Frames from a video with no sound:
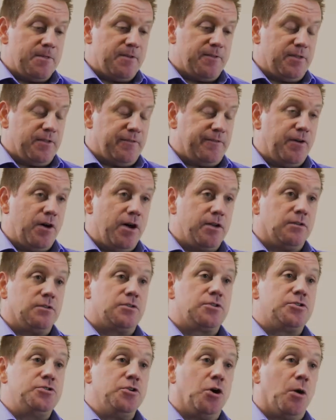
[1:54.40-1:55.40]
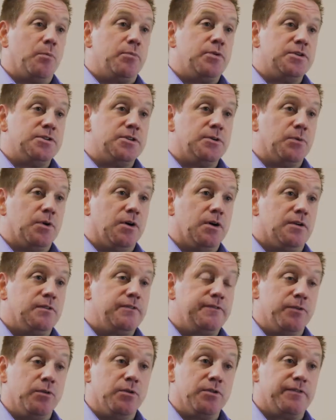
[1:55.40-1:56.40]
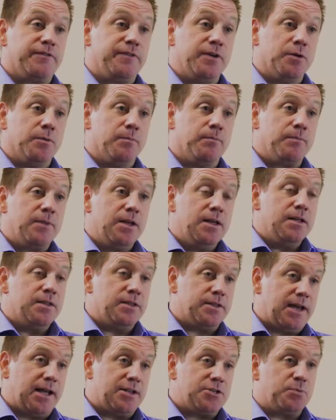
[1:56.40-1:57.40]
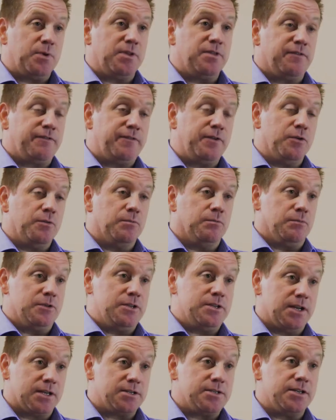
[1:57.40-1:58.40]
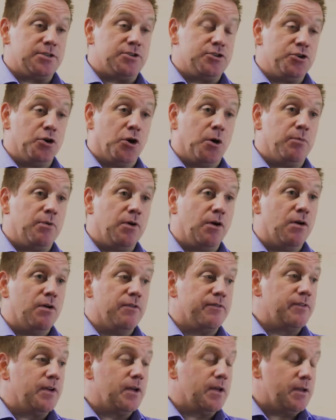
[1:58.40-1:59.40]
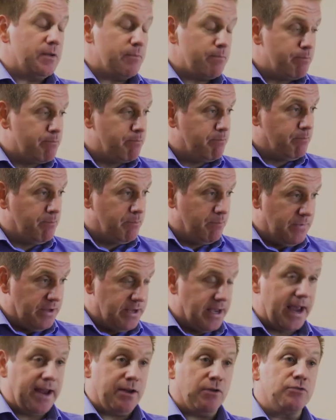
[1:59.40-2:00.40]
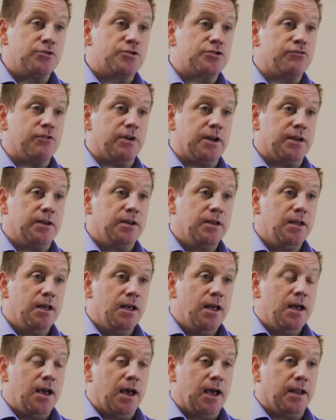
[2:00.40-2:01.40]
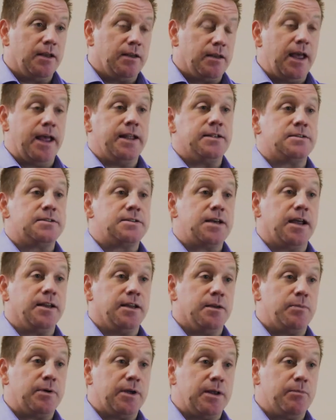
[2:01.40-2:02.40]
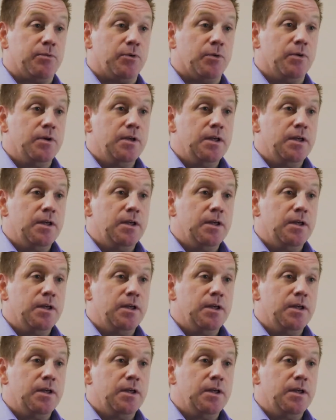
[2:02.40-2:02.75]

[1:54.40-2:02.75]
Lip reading: final stop, as it were, for the film. That's when the film does its job of getting on screen and entertaining people.